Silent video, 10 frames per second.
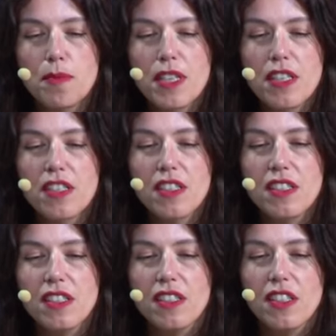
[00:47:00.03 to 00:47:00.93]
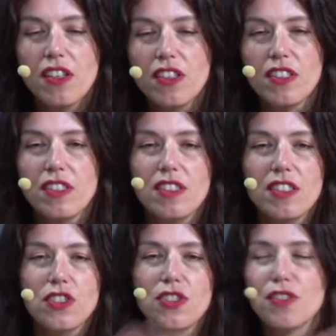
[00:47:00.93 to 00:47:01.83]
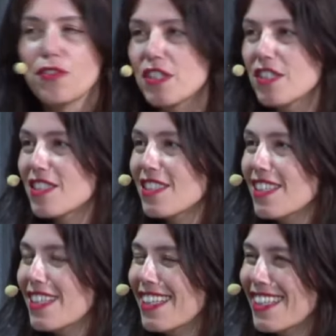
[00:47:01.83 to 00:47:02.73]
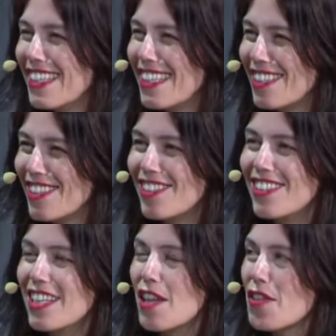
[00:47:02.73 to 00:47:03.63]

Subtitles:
appear on a surface, no?